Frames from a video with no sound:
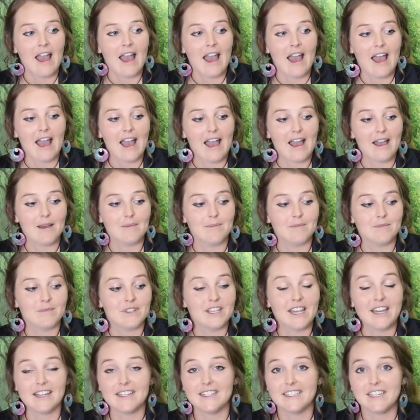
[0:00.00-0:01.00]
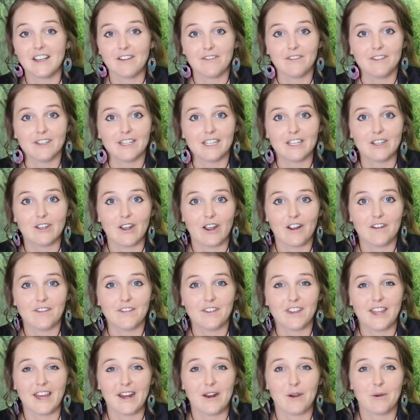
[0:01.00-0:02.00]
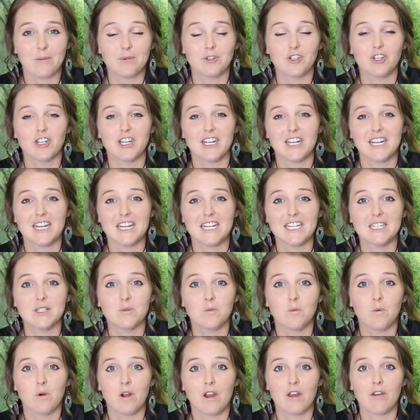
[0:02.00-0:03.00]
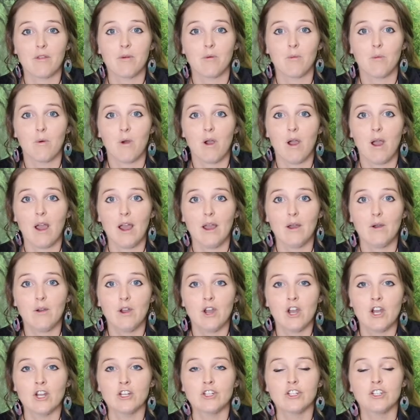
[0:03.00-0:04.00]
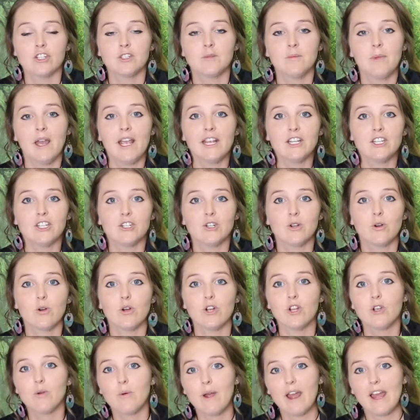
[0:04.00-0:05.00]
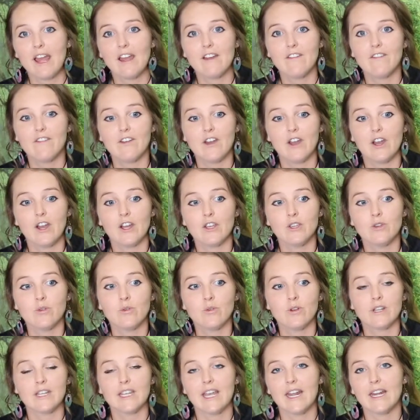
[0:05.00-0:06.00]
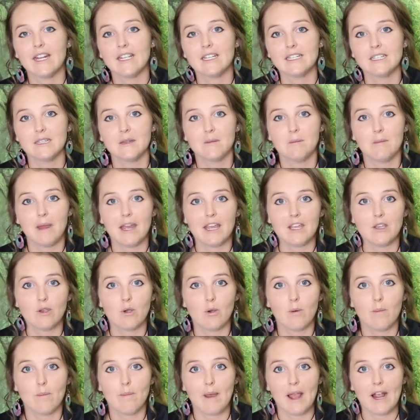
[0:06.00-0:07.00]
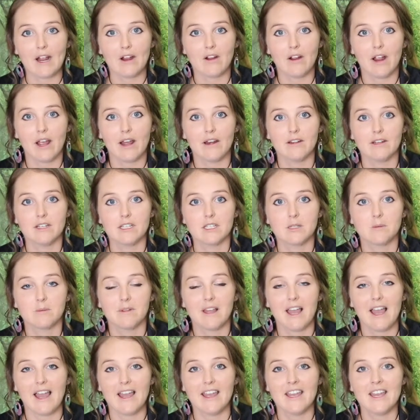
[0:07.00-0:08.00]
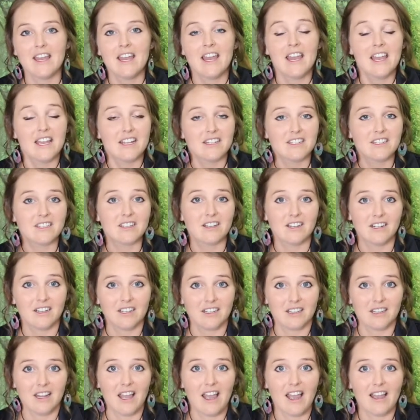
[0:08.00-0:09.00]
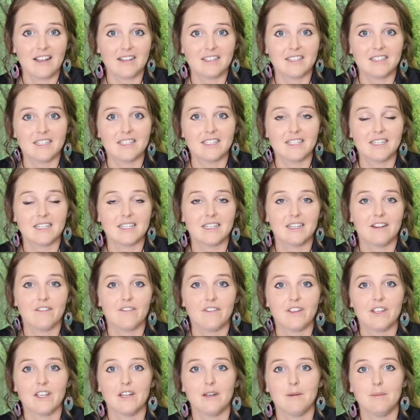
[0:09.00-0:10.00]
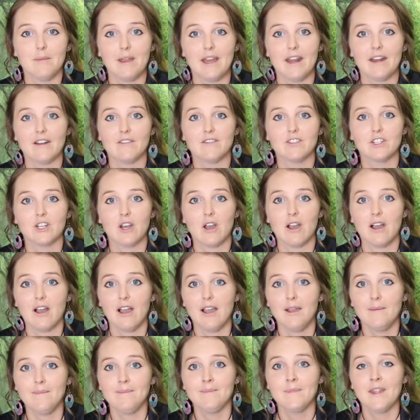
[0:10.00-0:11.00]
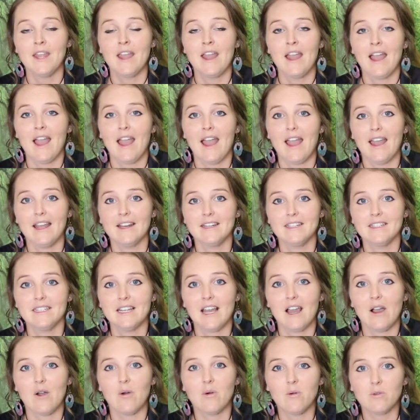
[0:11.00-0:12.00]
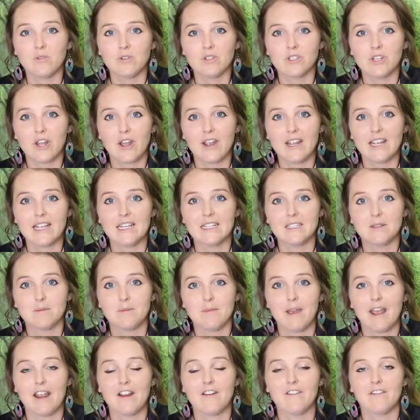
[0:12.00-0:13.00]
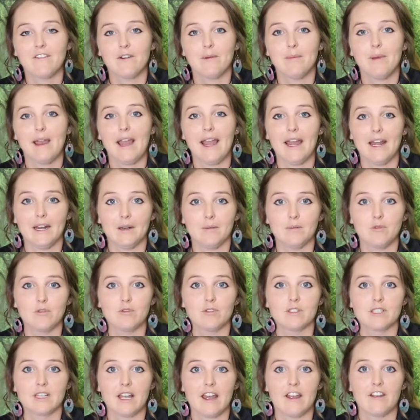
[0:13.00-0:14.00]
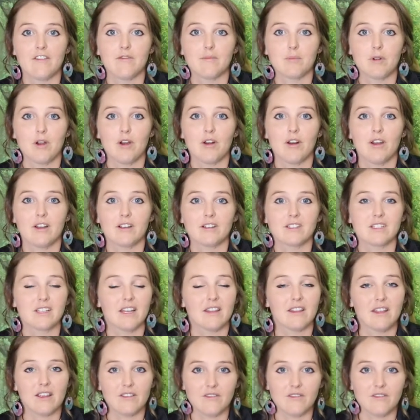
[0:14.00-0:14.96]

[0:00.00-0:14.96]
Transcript: yeah, definitely go for that option. It is worthwhile. Just make sure whoever you're getting to make your background display, it's going to last a significant amount of time, and also it's made from animal safe products and